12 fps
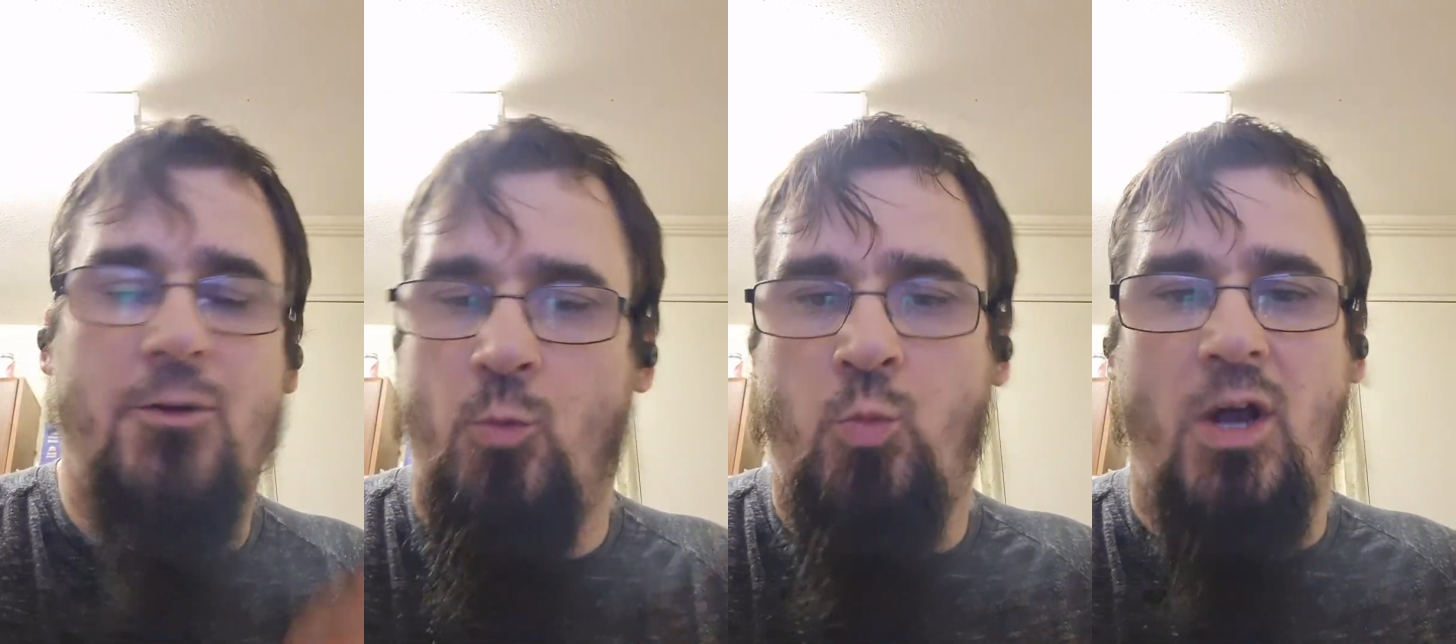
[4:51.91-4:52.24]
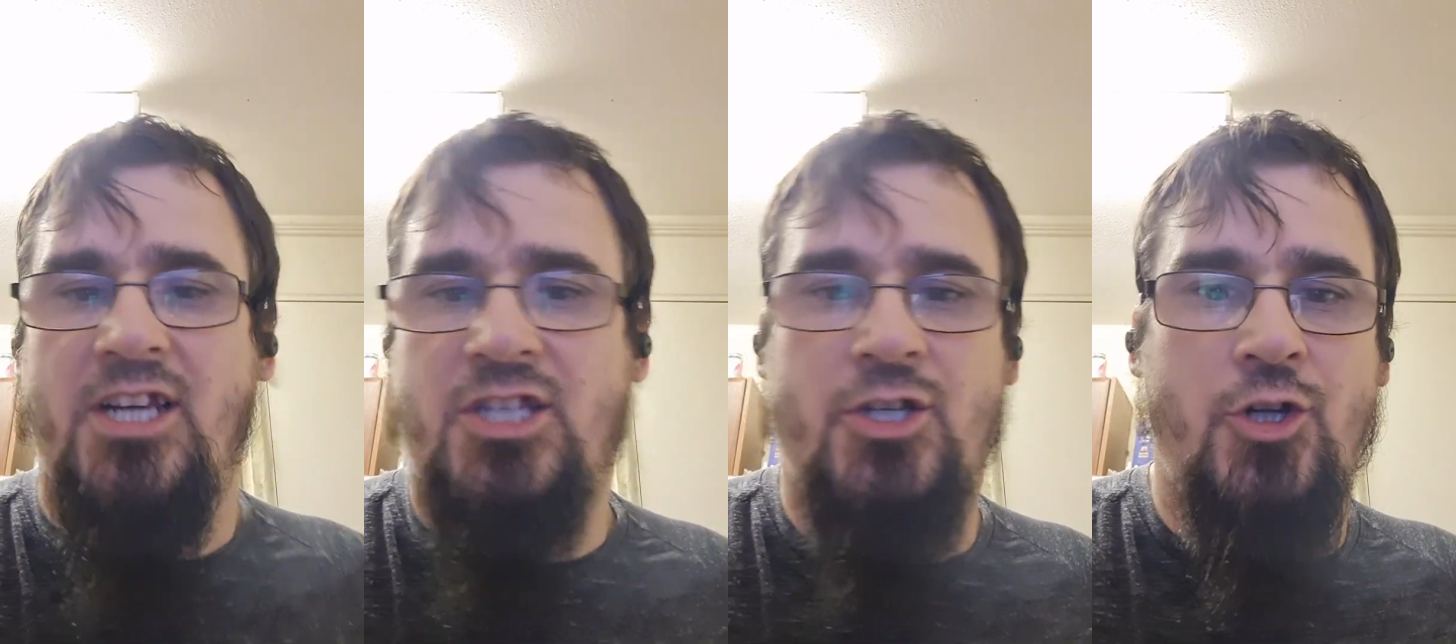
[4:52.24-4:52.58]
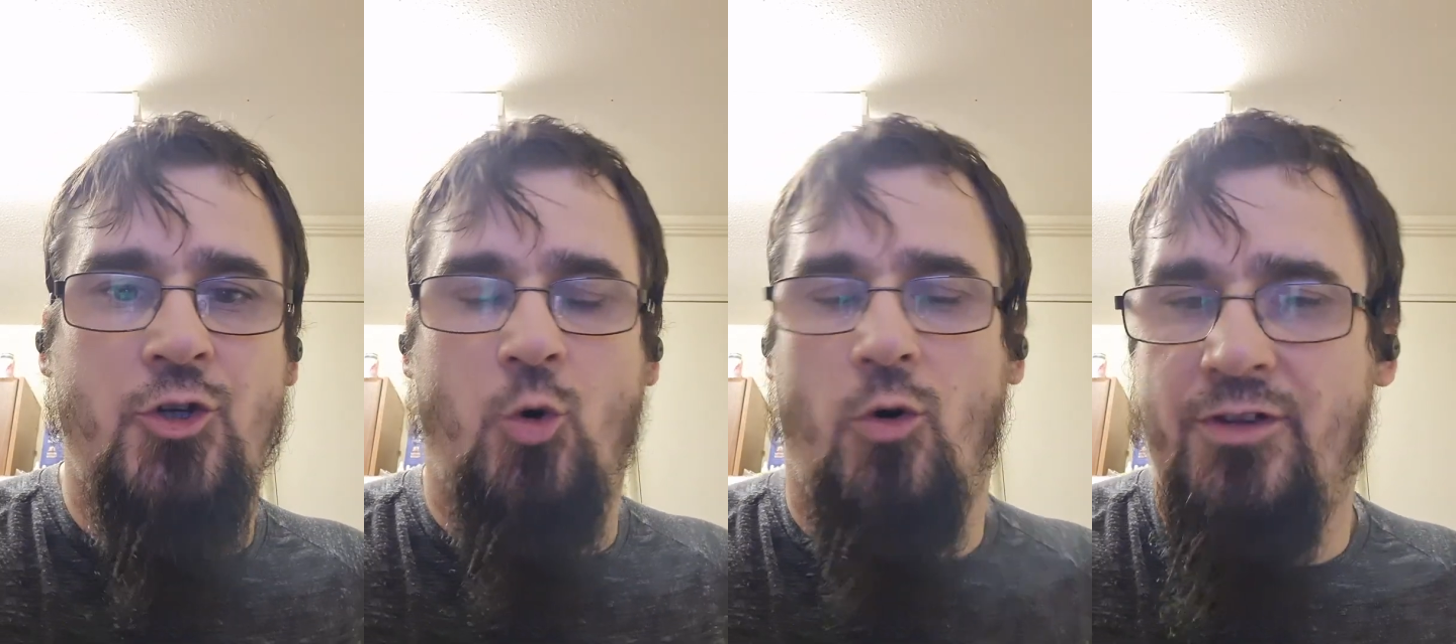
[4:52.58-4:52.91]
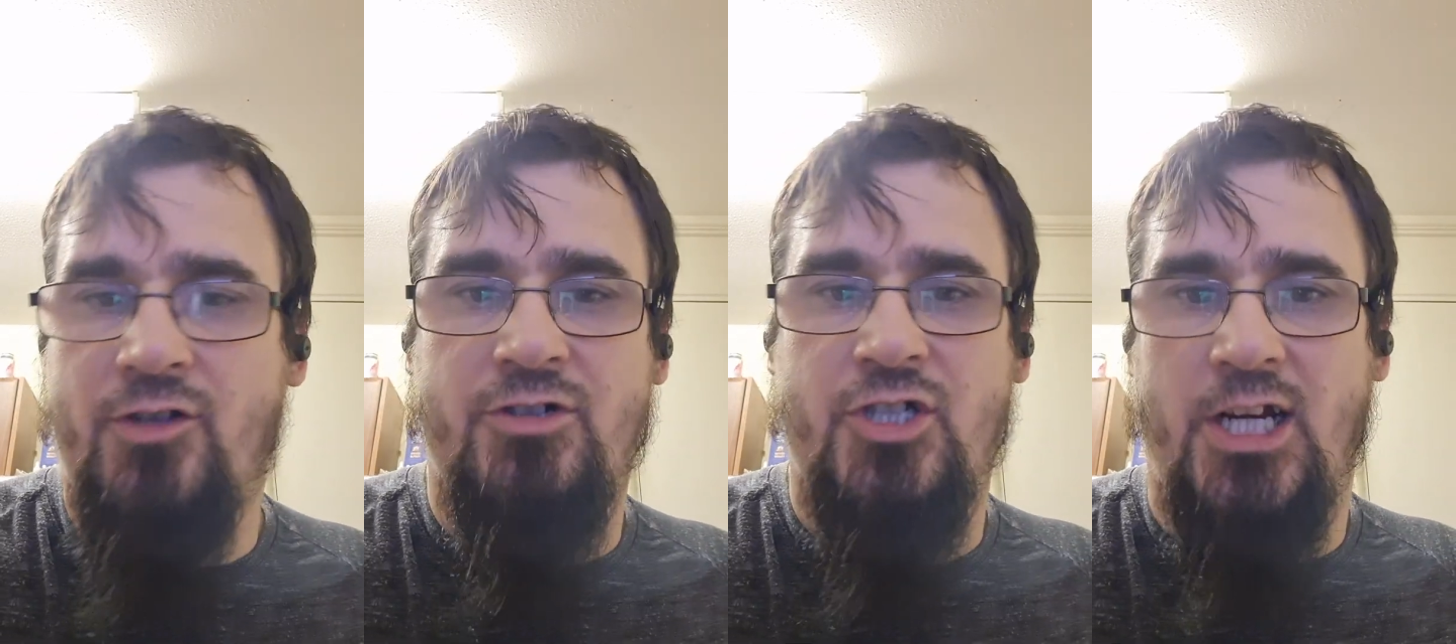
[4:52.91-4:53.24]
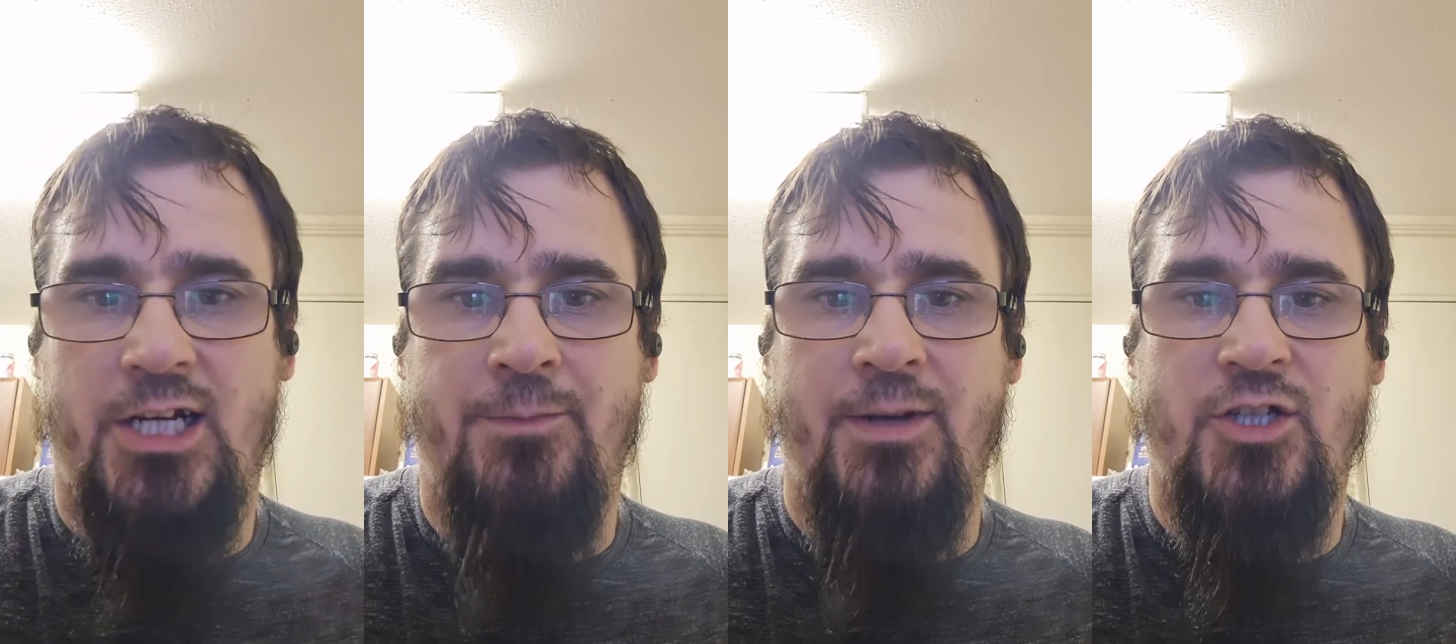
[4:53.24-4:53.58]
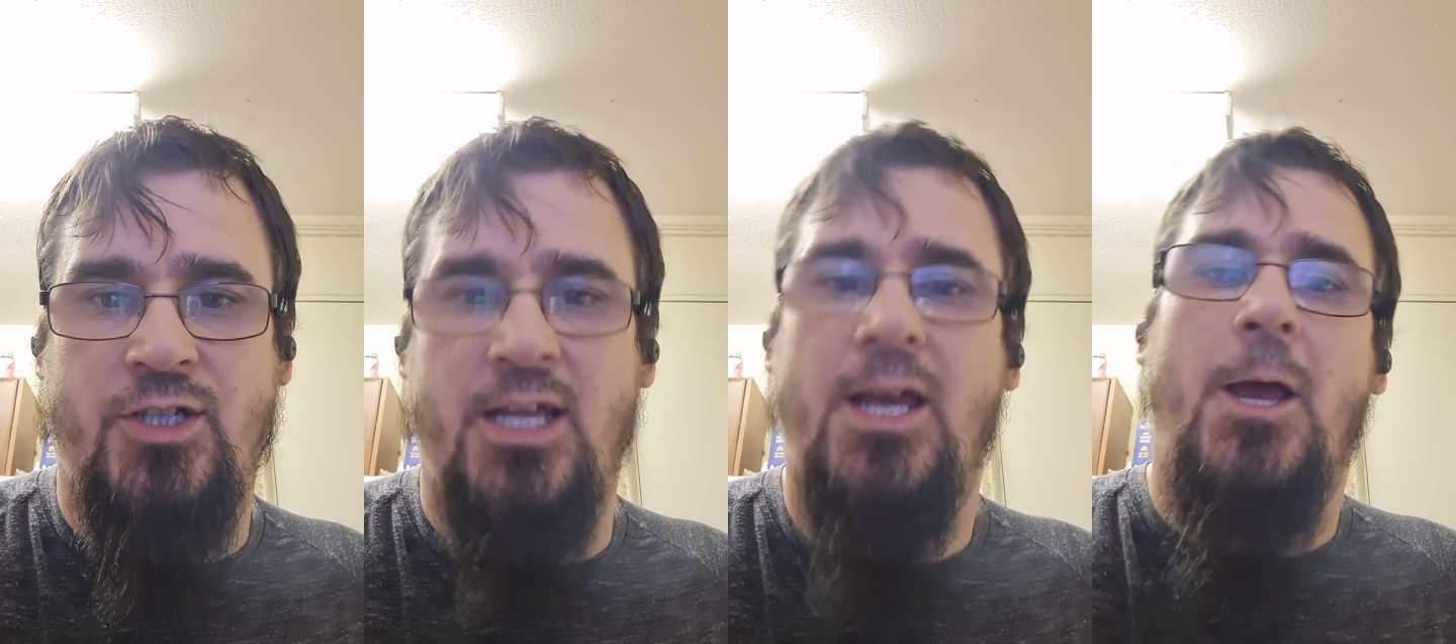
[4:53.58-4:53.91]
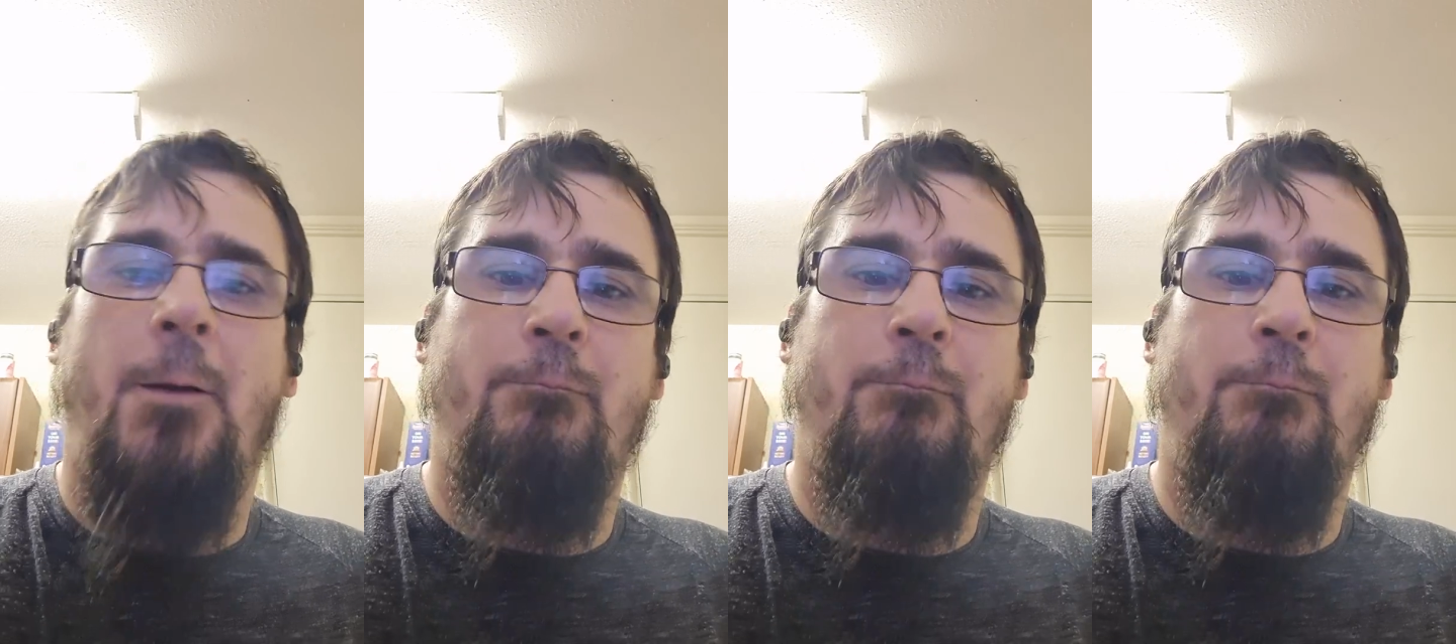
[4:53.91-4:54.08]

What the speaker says: Western and Northern Christianity mentioned it,